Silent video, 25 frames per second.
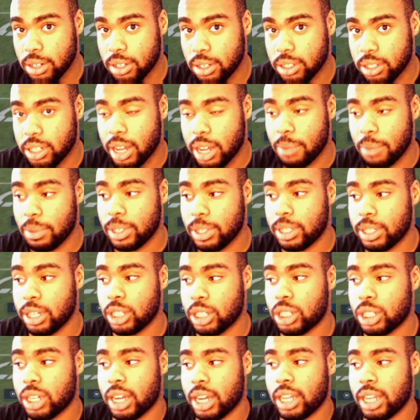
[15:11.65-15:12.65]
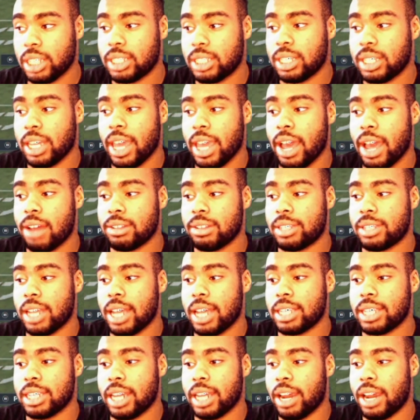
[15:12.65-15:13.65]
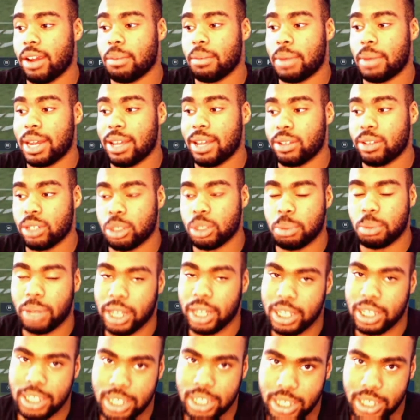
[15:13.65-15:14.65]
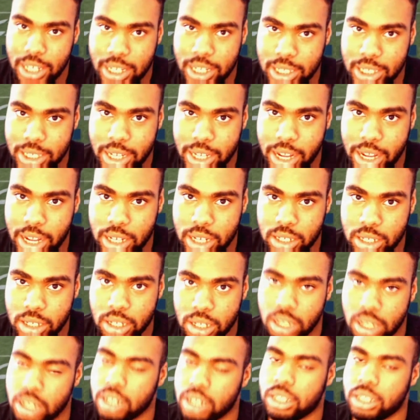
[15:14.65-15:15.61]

So that means they're shading to the outsides and everybody else is playing to the insides.